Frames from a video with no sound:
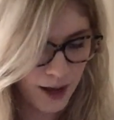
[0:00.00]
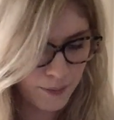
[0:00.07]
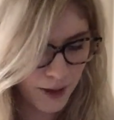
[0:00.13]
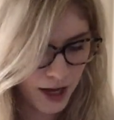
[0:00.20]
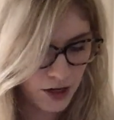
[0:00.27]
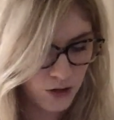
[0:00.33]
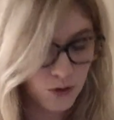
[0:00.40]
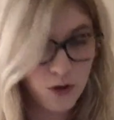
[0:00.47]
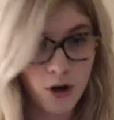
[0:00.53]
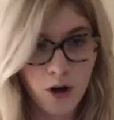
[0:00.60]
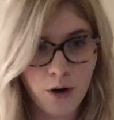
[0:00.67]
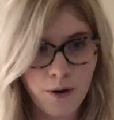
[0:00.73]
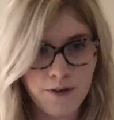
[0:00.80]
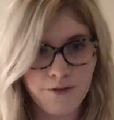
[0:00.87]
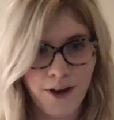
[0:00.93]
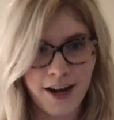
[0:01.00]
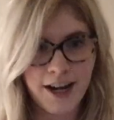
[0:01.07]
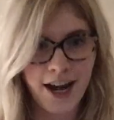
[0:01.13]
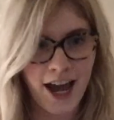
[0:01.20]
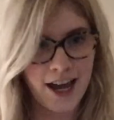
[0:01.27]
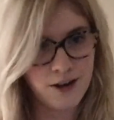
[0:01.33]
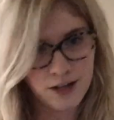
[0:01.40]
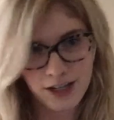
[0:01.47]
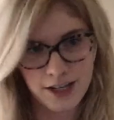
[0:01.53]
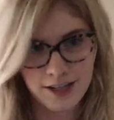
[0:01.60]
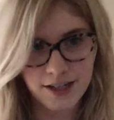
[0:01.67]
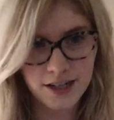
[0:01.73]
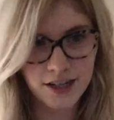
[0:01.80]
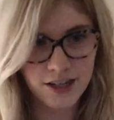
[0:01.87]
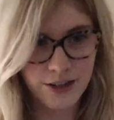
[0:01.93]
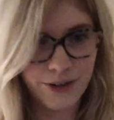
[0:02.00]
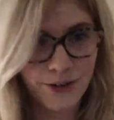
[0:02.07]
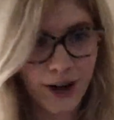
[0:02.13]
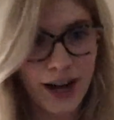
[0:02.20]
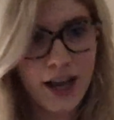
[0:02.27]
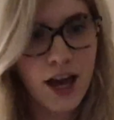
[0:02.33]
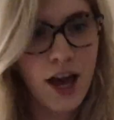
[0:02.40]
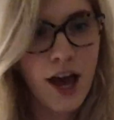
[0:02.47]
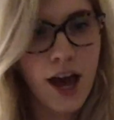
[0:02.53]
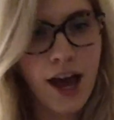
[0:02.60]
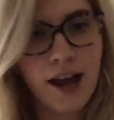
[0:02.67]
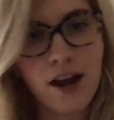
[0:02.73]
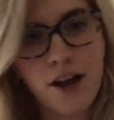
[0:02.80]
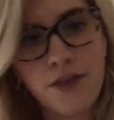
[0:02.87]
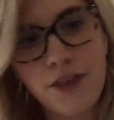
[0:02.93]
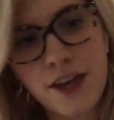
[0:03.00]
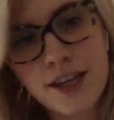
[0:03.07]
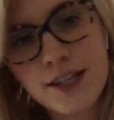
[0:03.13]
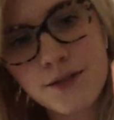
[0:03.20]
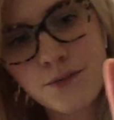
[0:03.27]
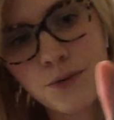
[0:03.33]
and you go and find an ad, easy to do, right? I got this